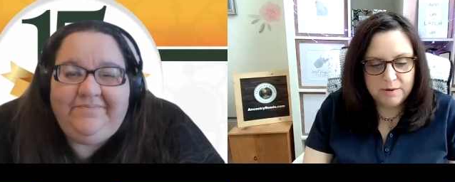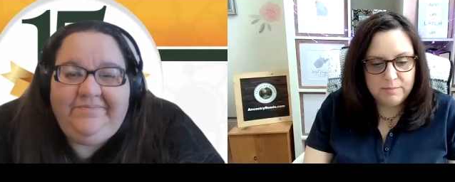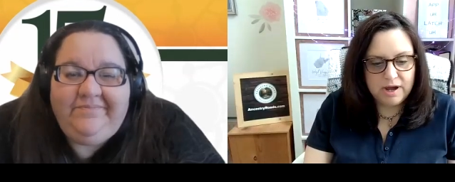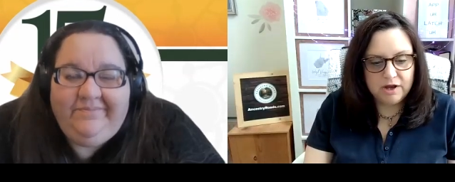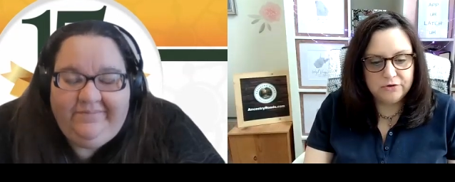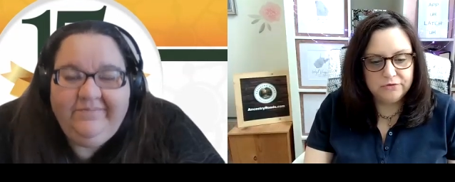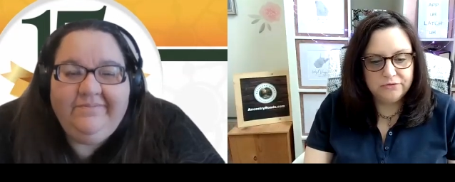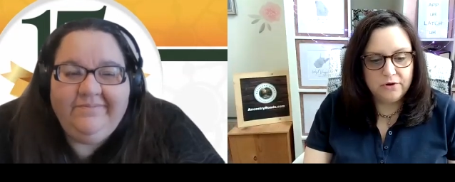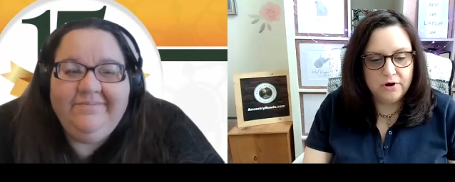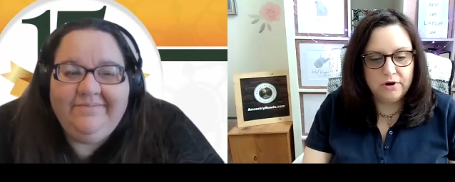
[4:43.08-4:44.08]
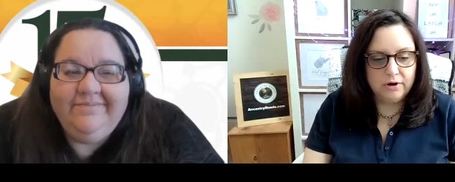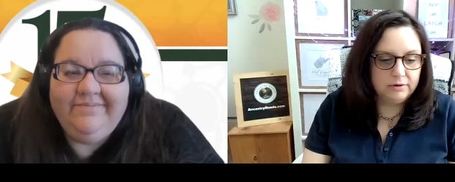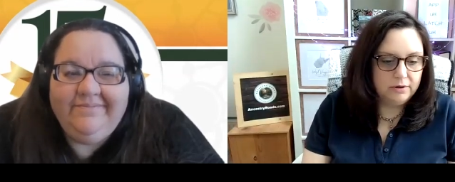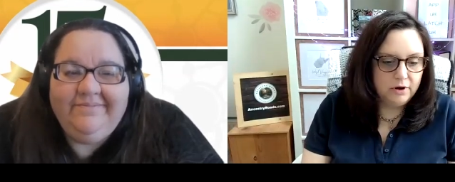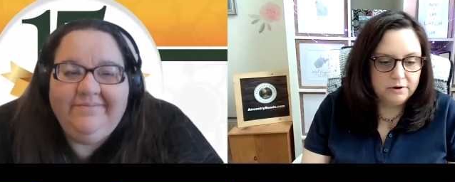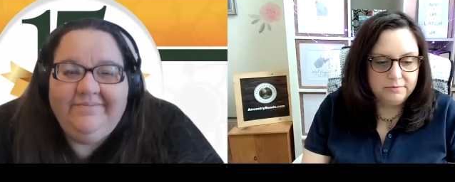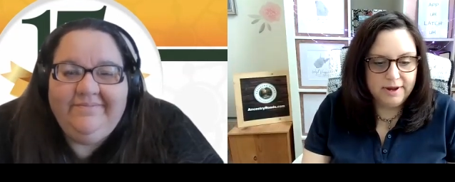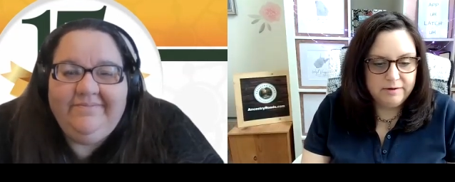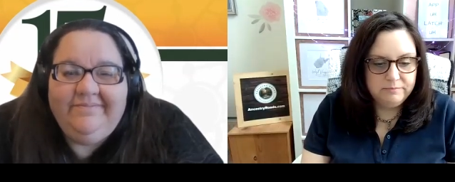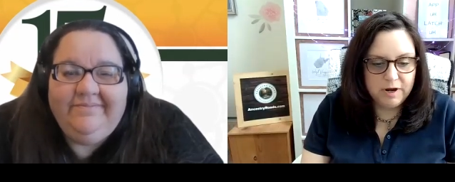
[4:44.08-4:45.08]
Speaker 1: my Bonners are are
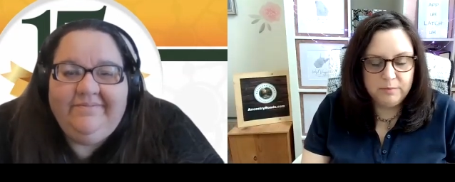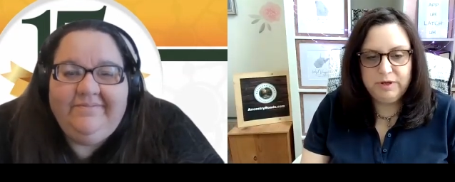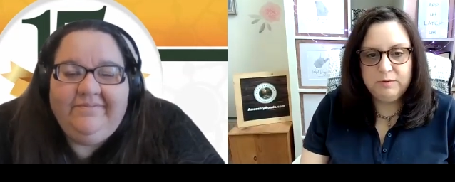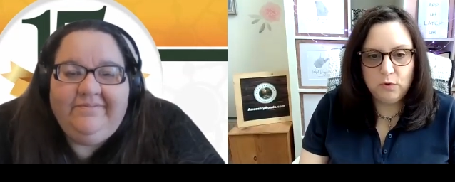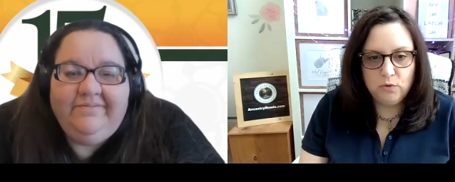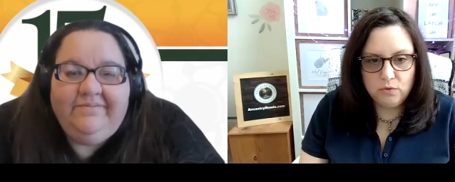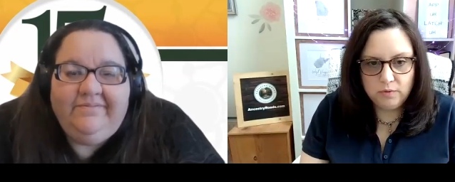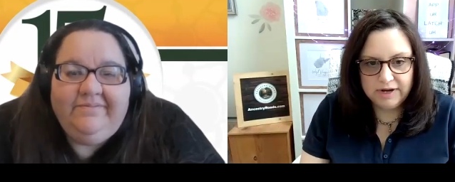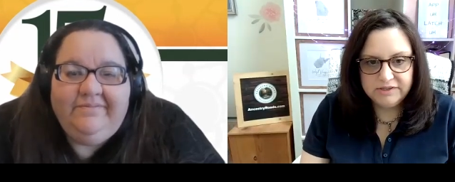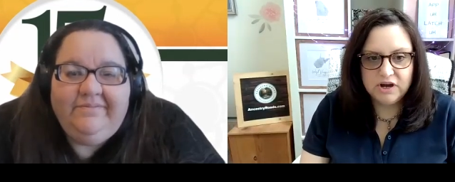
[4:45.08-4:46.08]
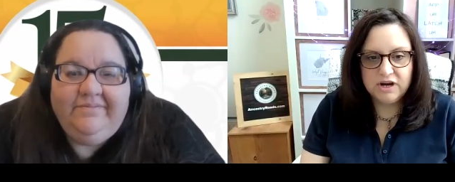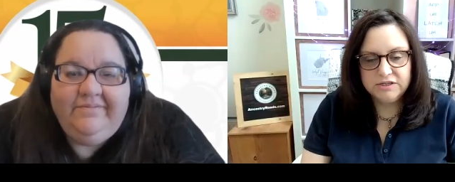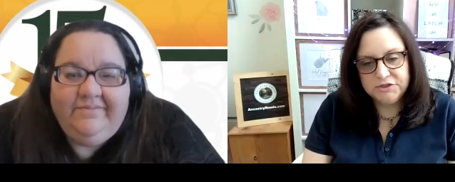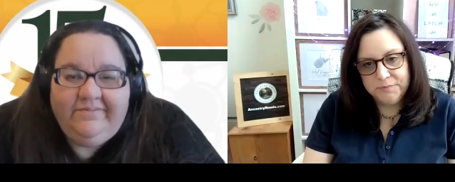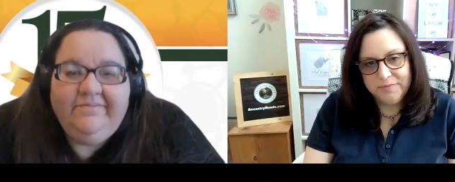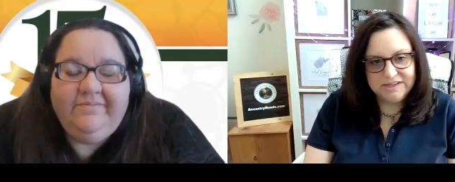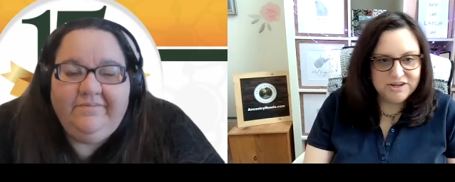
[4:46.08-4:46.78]
like my people. I talk to them; they